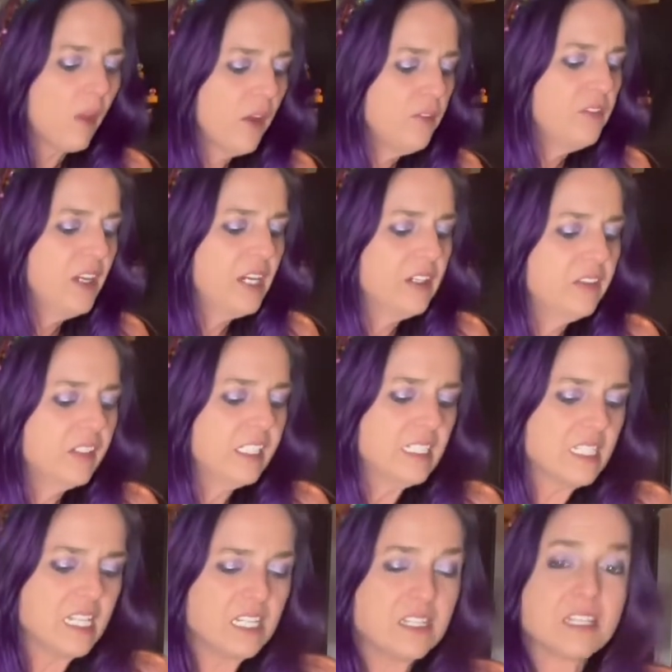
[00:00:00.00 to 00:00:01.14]
Very, very
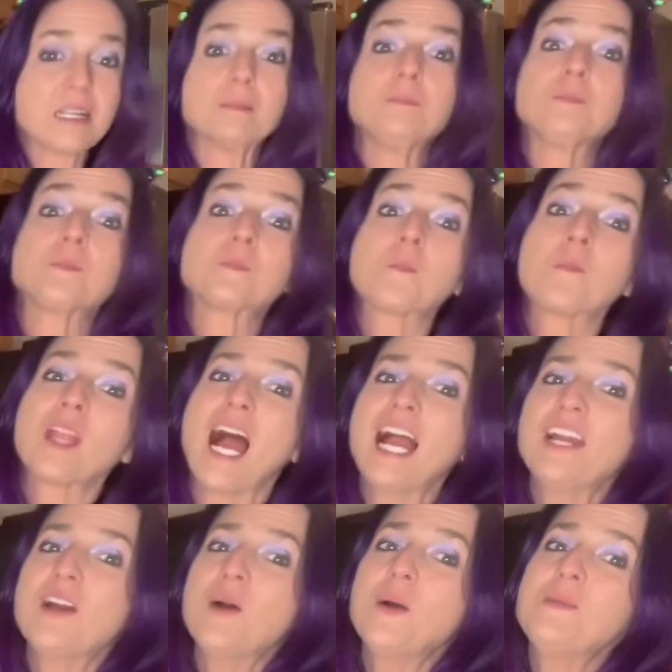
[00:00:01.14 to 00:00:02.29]
tasty. I
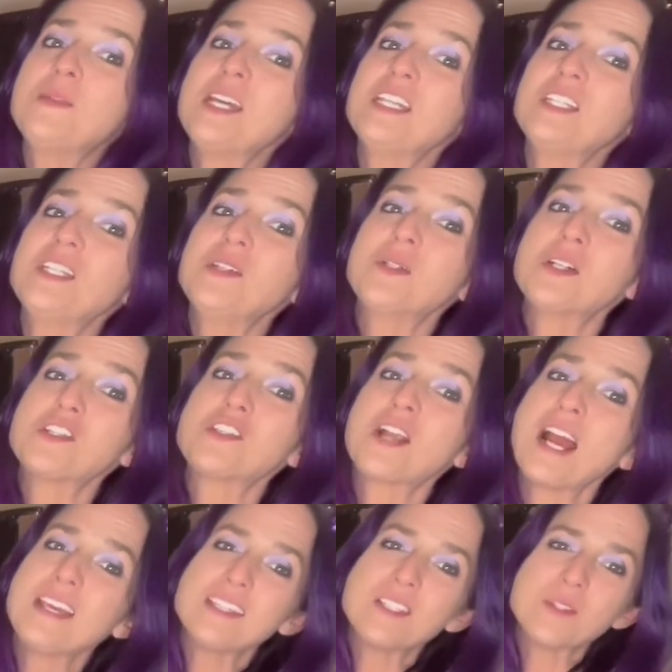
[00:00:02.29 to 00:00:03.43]
hope that you will try
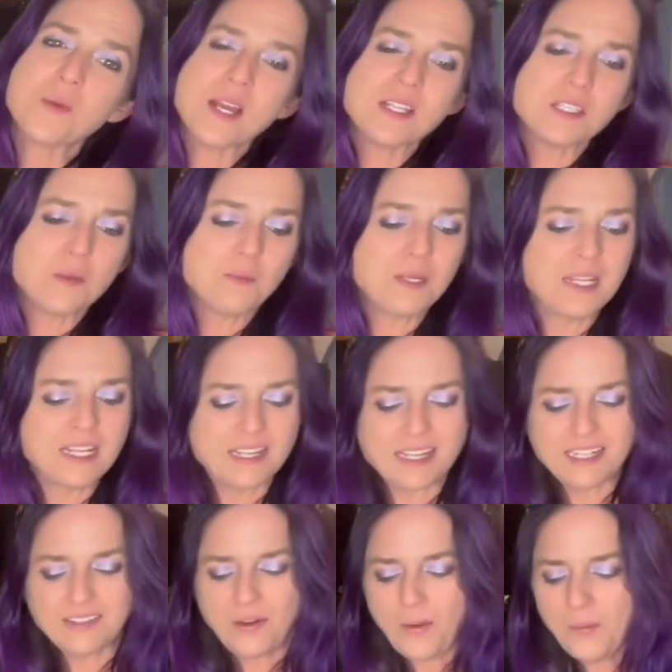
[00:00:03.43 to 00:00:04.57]
this recipe at
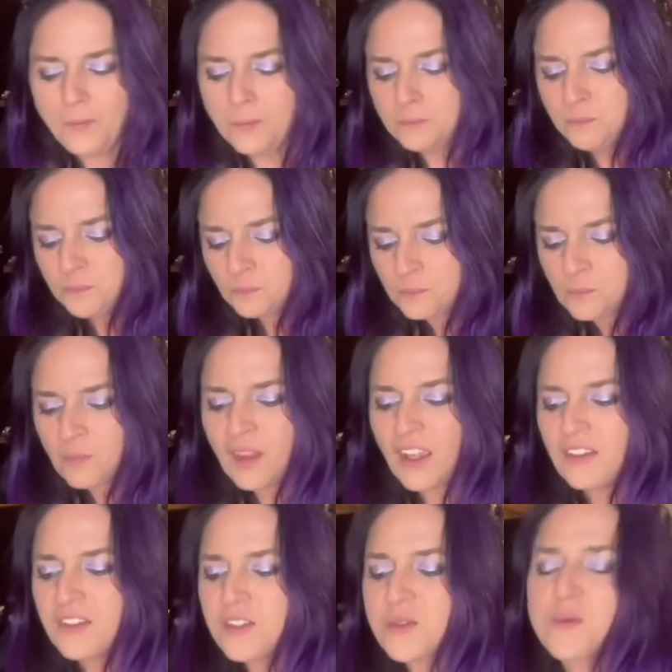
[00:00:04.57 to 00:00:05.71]
home. It
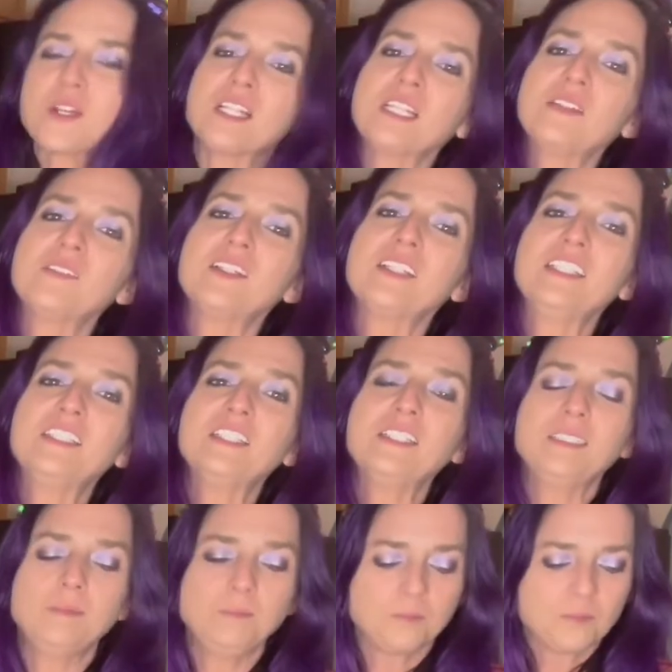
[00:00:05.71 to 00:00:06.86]
is really, really
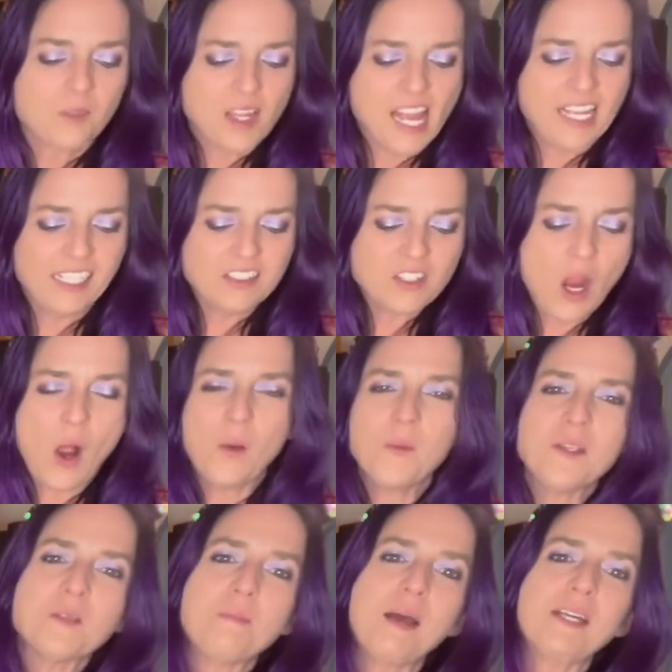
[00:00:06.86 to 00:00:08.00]
good. And it's always
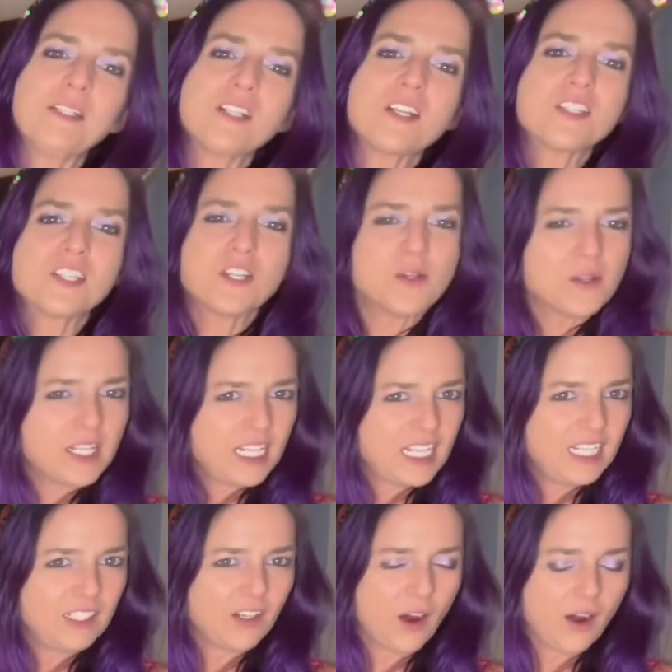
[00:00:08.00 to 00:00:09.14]
better to
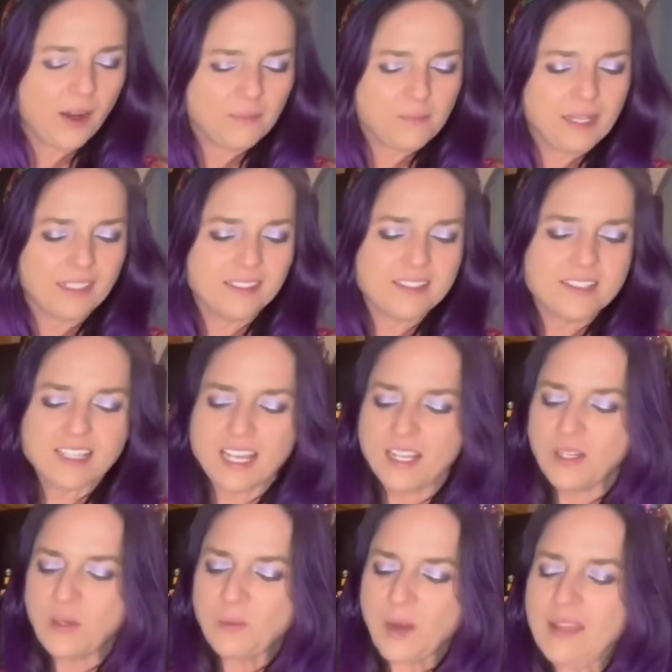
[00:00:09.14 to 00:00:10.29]
eat our
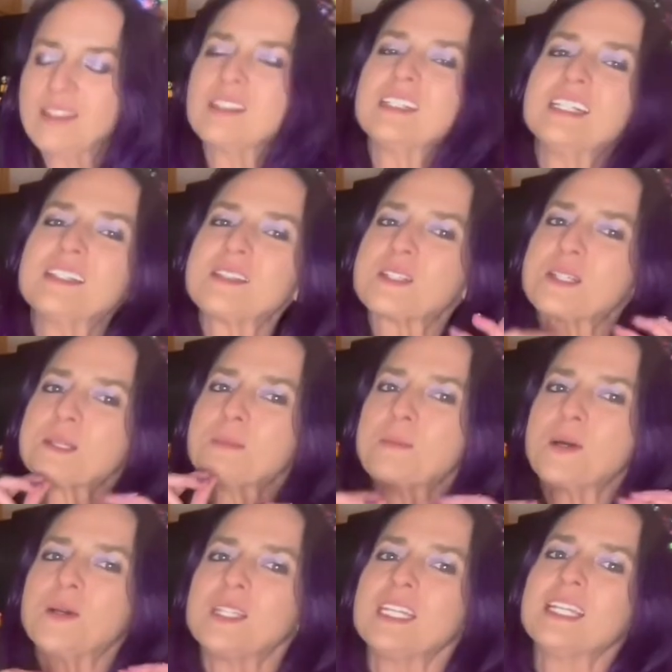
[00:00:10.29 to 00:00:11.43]
medicine rather than
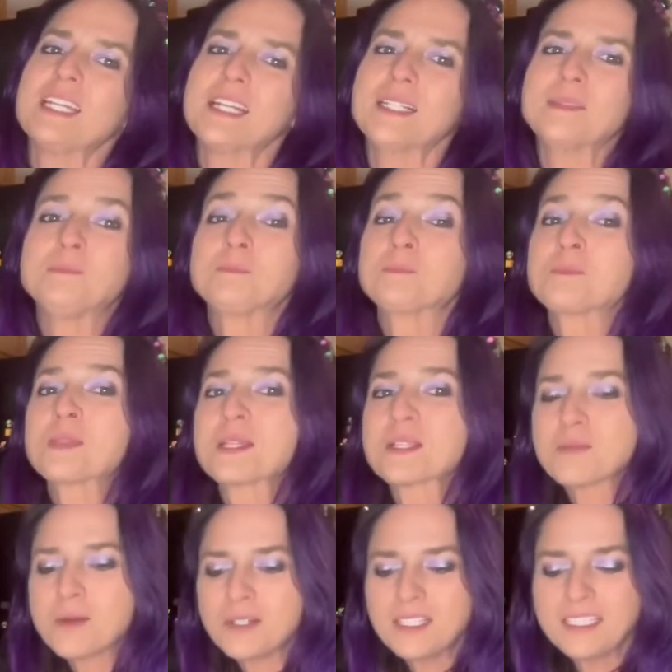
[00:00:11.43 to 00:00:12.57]
smoking it.
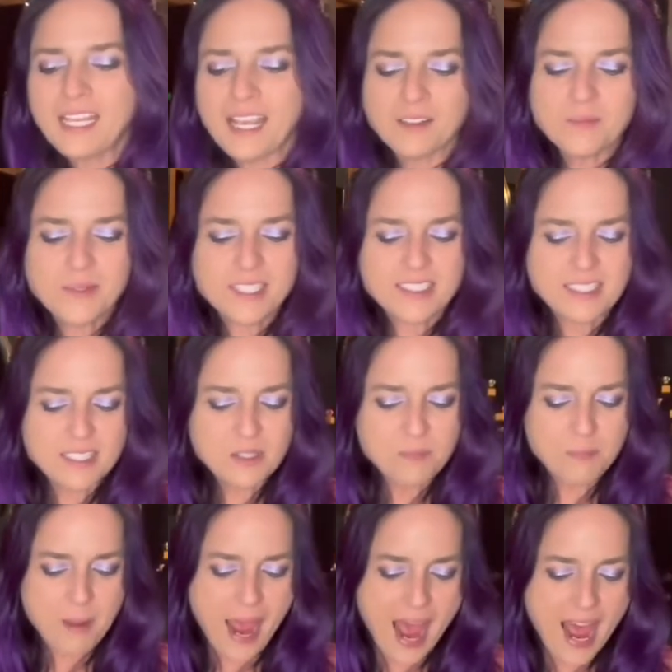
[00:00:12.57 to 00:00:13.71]
Smoking cannabis is
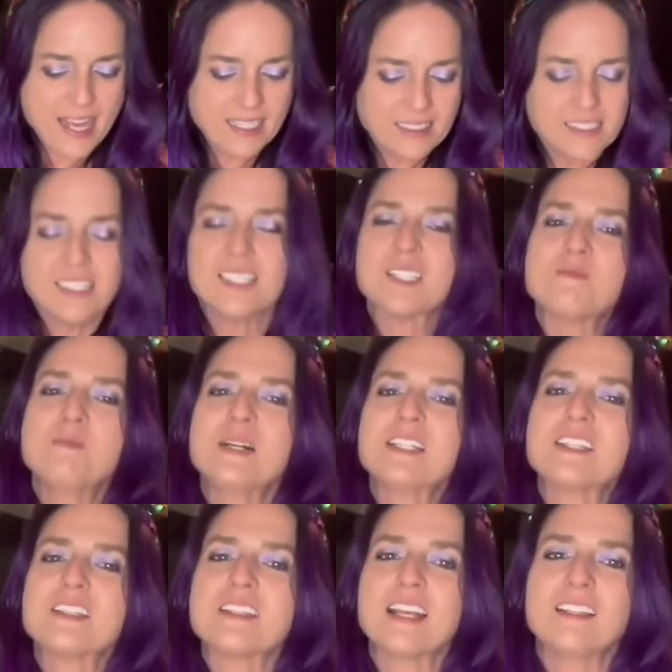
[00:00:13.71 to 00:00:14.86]
bad. As much
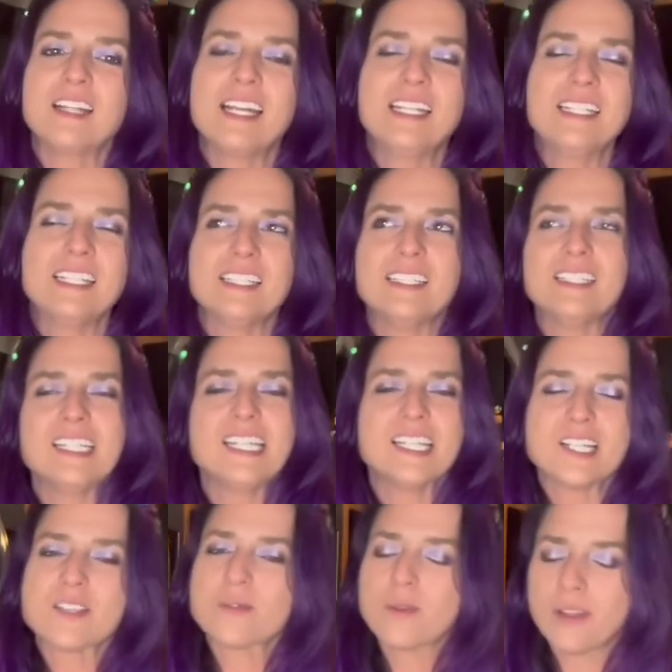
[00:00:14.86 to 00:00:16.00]
as I like it, it
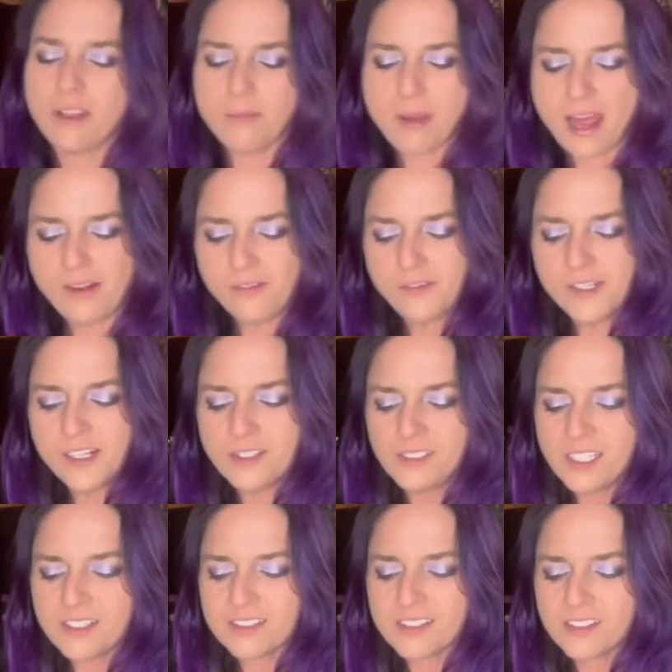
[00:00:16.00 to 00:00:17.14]
is really bad for your
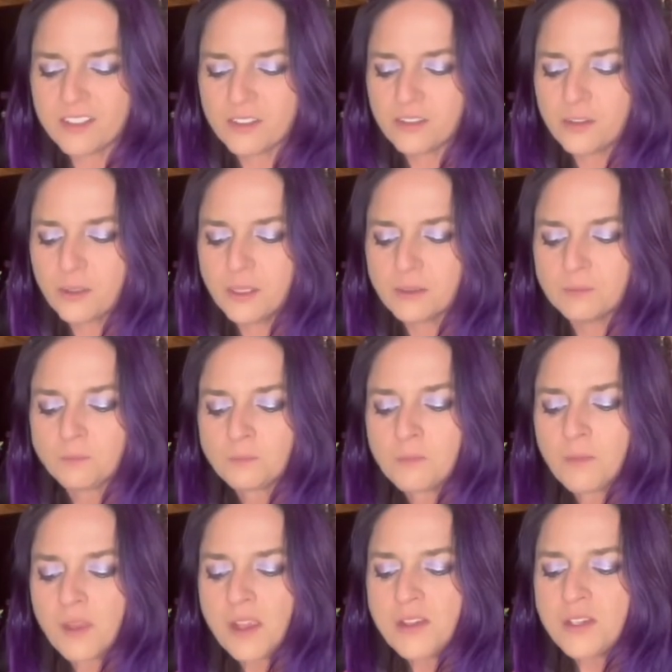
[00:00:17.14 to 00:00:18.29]
lungs and your throat.
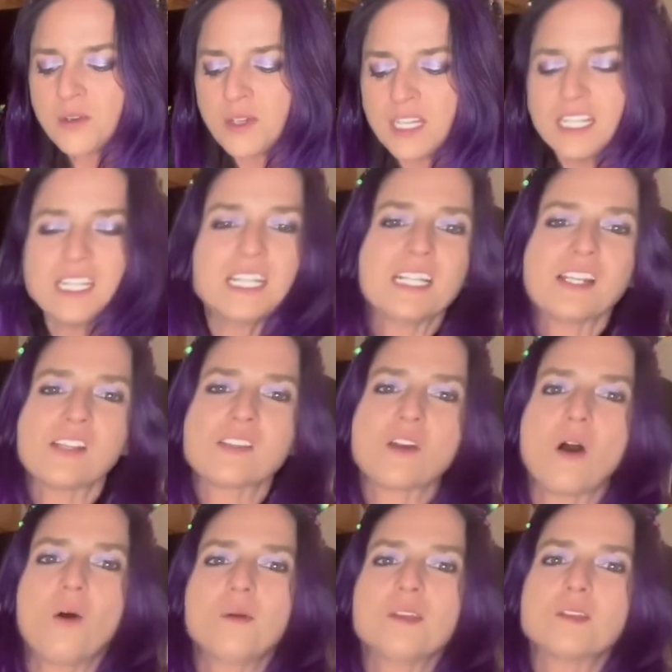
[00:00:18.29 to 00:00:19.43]
So eating it is
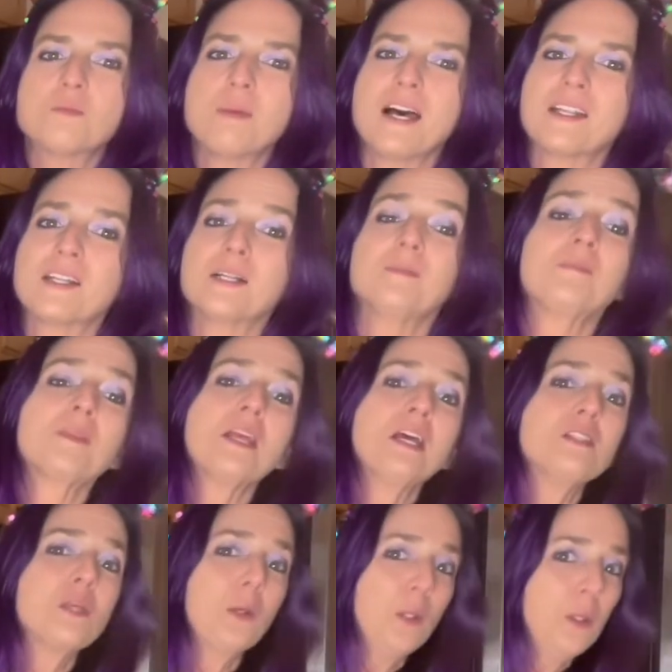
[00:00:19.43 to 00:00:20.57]
always better.
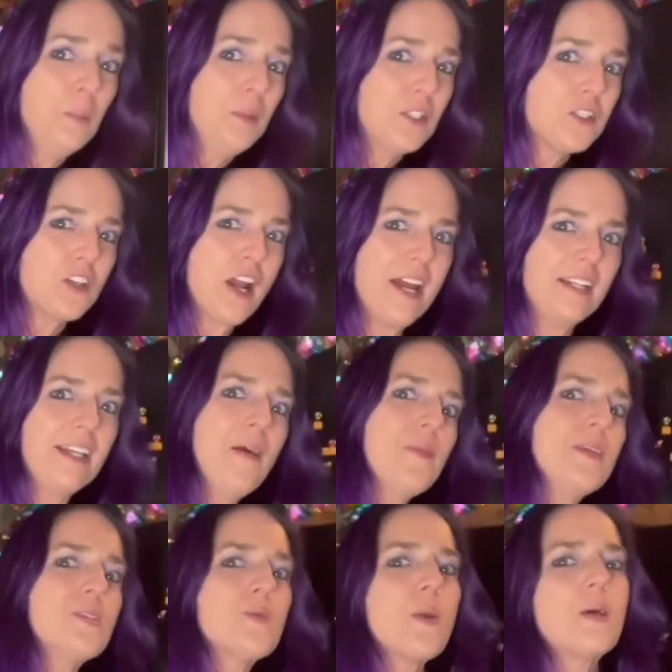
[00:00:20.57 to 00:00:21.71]
So hope you're trying out
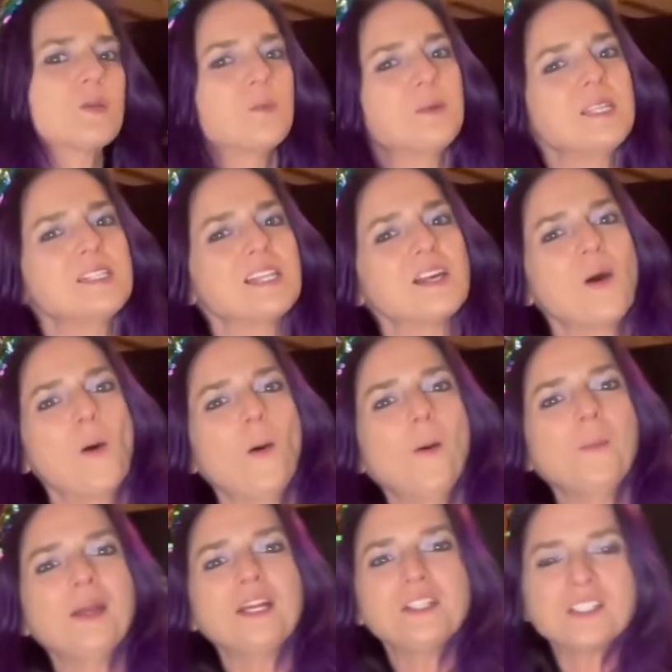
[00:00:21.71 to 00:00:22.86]
these recipes at home
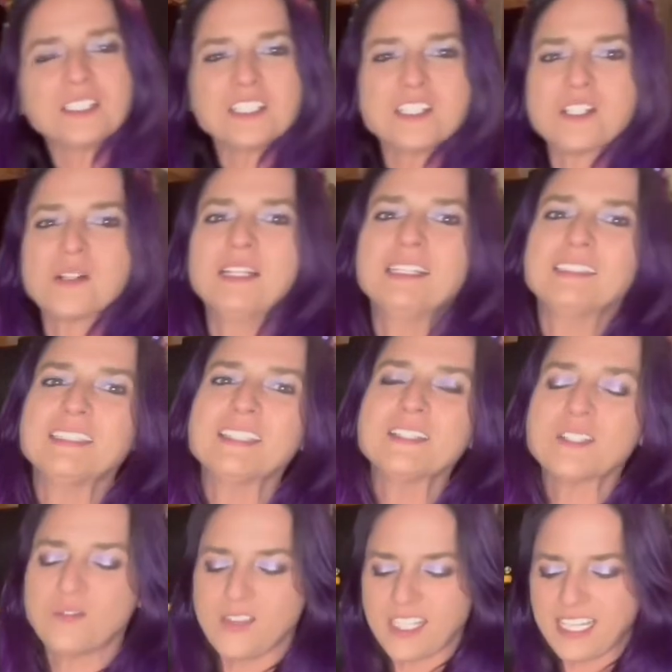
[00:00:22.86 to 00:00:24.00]
and you're enjoying these
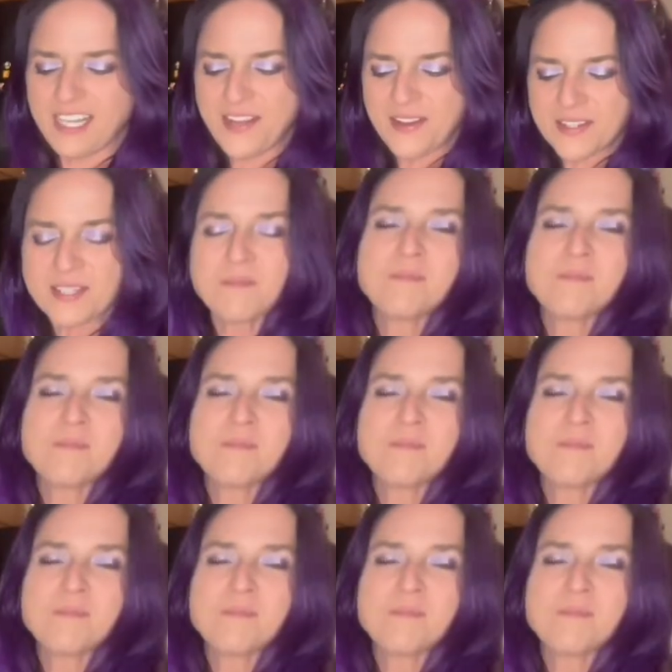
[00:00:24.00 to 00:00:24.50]
videos.